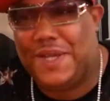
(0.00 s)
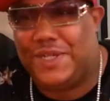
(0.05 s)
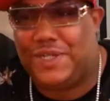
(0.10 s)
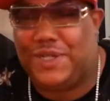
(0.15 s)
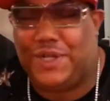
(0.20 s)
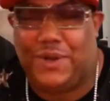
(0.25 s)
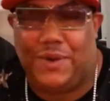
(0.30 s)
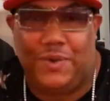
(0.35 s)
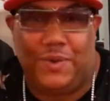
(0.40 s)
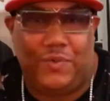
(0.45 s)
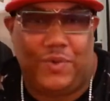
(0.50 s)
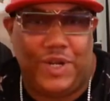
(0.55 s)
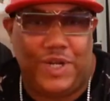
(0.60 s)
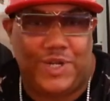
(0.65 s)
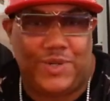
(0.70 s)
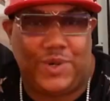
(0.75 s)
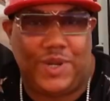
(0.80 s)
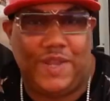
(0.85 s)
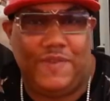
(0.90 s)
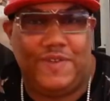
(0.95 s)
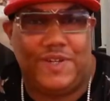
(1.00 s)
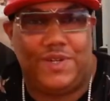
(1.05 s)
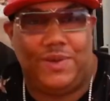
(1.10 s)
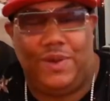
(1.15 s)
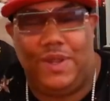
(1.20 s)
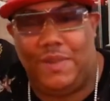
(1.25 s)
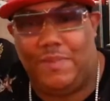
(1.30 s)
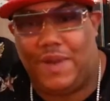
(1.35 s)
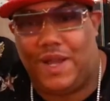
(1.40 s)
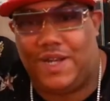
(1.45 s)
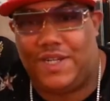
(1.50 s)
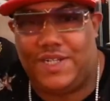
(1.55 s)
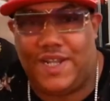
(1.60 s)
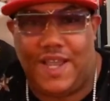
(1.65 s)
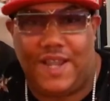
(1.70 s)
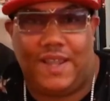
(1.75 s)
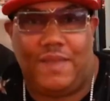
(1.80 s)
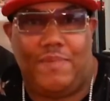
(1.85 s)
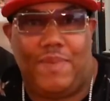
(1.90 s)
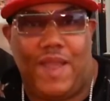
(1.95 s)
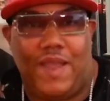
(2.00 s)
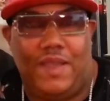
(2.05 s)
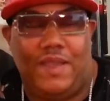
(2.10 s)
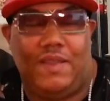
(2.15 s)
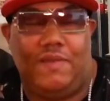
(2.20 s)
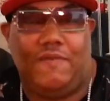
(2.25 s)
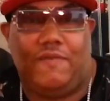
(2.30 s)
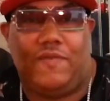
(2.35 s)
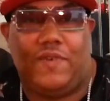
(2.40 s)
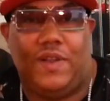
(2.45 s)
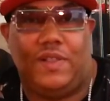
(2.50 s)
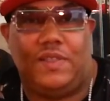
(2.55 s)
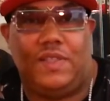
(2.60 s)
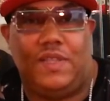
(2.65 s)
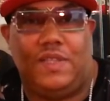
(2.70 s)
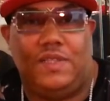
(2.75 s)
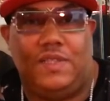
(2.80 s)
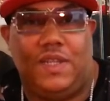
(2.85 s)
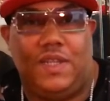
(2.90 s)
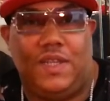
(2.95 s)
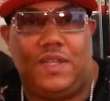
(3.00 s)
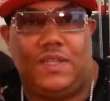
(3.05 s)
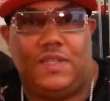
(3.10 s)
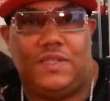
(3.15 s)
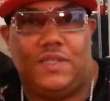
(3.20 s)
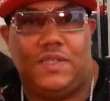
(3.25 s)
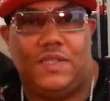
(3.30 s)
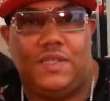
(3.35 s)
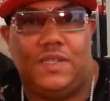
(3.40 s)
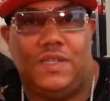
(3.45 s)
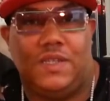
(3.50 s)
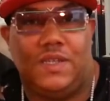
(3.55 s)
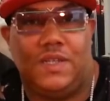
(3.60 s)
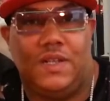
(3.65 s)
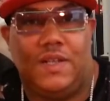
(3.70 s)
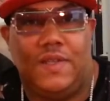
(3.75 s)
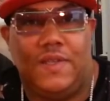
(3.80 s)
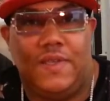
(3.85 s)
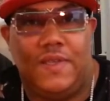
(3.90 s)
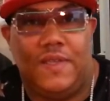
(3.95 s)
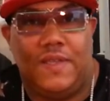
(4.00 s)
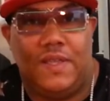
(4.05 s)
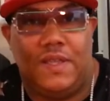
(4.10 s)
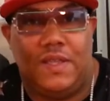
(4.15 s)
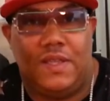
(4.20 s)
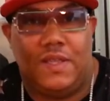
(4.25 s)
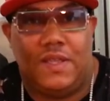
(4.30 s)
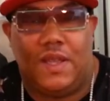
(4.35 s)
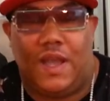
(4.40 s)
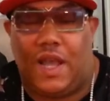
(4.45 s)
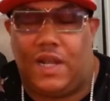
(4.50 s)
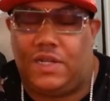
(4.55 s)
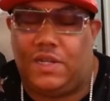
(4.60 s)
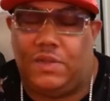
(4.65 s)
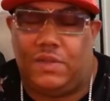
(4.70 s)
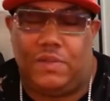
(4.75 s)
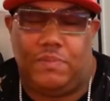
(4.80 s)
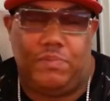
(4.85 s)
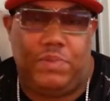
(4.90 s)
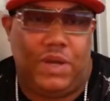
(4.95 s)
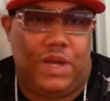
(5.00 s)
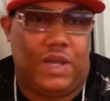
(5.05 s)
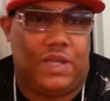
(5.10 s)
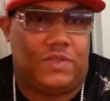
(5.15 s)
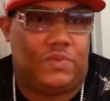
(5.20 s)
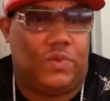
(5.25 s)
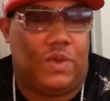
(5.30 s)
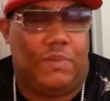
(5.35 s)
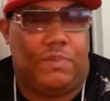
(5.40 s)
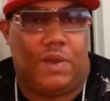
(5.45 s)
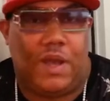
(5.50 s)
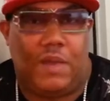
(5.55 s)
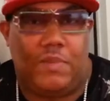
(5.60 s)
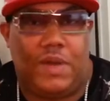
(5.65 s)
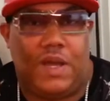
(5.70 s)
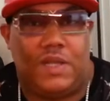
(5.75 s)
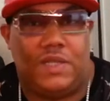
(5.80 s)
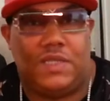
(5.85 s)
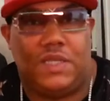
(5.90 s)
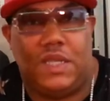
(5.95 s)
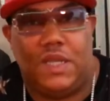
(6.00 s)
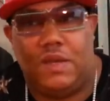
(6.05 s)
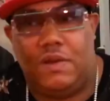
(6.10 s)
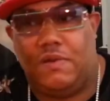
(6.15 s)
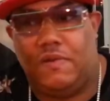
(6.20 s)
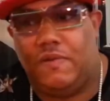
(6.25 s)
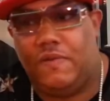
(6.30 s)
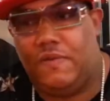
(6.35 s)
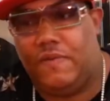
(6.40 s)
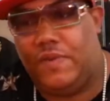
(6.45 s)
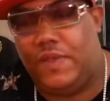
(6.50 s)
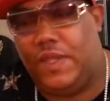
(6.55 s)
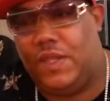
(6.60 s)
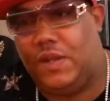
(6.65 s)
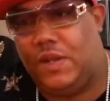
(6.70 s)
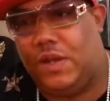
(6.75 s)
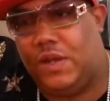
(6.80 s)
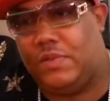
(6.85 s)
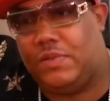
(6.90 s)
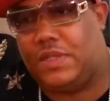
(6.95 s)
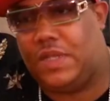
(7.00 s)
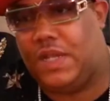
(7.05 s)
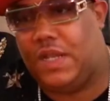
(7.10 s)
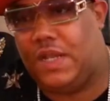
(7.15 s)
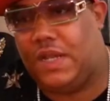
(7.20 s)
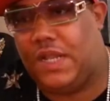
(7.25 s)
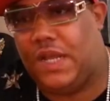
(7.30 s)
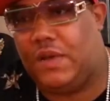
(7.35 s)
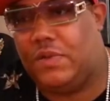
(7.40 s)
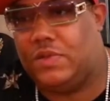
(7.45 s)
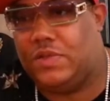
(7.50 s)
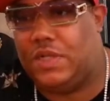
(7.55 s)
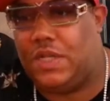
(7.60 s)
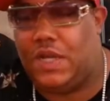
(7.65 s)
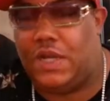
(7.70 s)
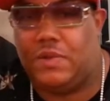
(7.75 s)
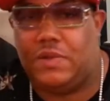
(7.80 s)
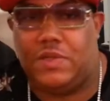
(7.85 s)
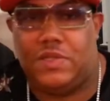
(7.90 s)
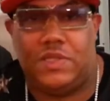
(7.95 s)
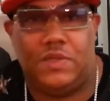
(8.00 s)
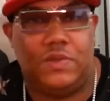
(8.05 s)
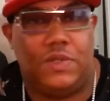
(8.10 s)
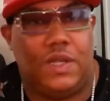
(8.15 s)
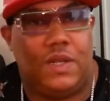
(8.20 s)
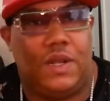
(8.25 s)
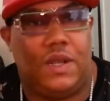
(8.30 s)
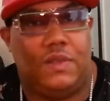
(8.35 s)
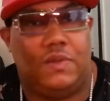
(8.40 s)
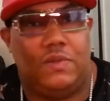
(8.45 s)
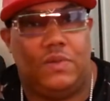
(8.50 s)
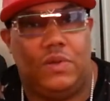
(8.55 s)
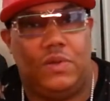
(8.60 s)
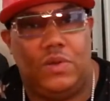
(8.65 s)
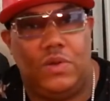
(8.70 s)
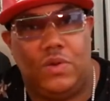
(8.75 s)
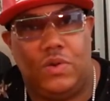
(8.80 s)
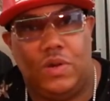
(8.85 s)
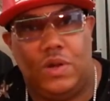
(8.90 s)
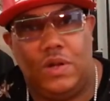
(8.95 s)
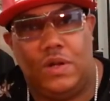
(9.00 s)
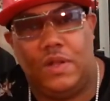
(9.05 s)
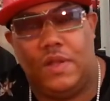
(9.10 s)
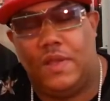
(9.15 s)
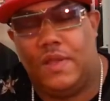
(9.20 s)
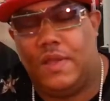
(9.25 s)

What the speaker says: to go retrieve it, to go get my jacket back and confront these niggas. I took the bus, went by myself, you know what I'm saying? And I was done, because as soon as I knocked on the door,